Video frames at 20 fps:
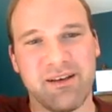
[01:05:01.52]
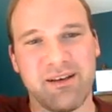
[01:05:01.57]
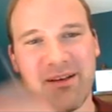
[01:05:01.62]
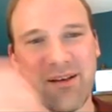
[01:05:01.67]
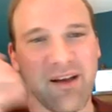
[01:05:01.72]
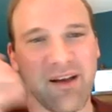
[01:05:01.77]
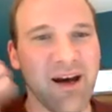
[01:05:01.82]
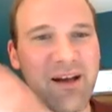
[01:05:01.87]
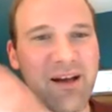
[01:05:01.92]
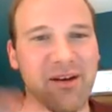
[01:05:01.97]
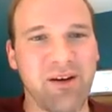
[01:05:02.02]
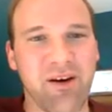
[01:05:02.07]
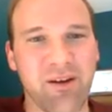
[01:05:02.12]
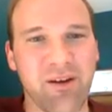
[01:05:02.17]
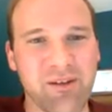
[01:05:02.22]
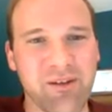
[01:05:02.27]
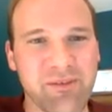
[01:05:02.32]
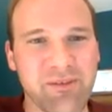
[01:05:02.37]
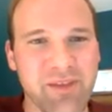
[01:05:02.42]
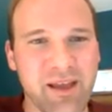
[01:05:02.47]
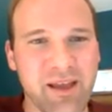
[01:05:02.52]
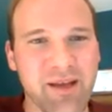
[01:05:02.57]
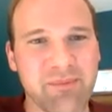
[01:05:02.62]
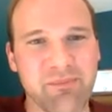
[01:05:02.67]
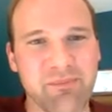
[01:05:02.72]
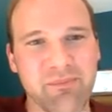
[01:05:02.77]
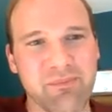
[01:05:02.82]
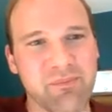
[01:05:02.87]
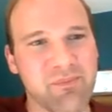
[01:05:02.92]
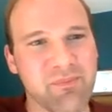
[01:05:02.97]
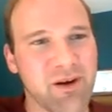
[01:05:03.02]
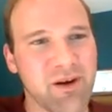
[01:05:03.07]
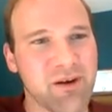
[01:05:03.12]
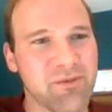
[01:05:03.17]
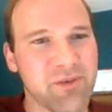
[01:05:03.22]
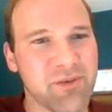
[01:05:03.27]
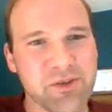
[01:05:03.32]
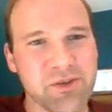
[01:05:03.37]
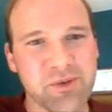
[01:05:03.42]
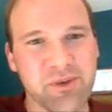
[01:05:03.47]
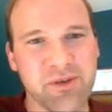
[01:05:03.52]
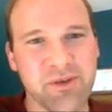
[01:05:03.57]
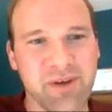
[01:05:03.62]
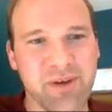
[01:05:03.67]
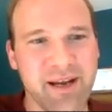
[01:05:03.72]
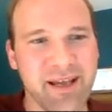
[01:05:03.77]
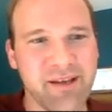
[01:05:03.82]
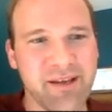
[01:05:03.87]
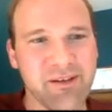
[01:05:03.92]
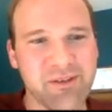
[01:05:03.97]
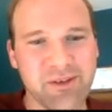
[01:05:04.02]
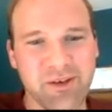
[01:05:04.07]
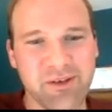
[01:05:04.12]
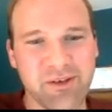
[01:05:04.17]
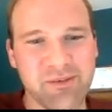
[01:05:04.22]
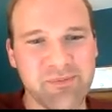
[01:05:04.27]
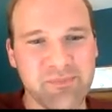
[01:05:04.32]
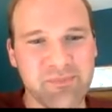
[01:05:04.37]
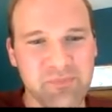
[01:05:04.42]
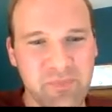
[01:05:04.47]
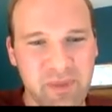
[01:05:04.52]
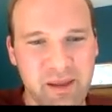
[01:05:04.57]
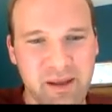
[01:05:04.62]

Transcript: not all of them are virtually right-angled Artin.